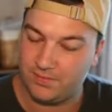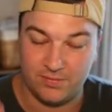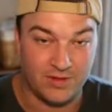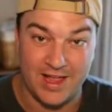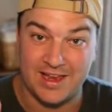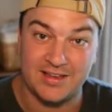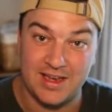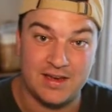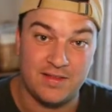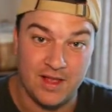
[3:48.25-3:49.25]
like it
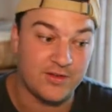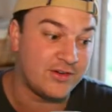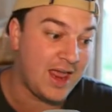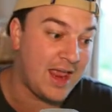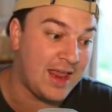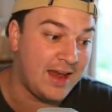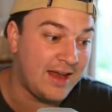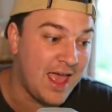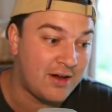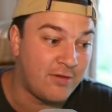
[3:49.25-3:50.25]
did the other day, in and
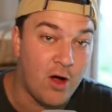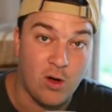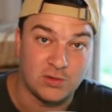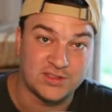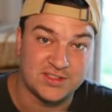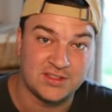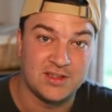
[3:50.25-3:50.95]
out of halts.